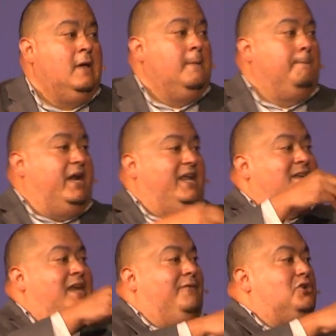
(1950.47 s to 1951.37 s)
but it
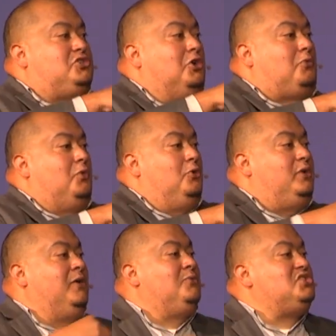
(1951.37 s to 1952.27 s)
never took root.
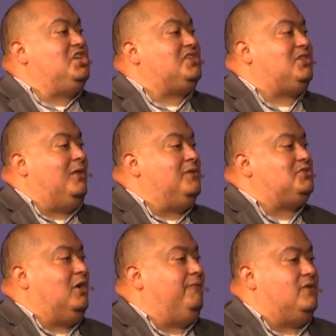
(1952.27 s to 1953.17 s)
It was just on the
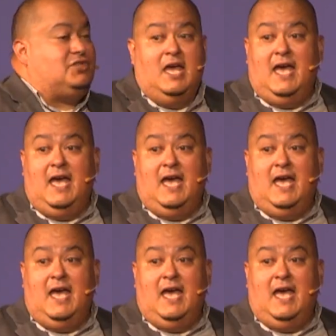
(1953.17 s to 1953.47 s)
surface.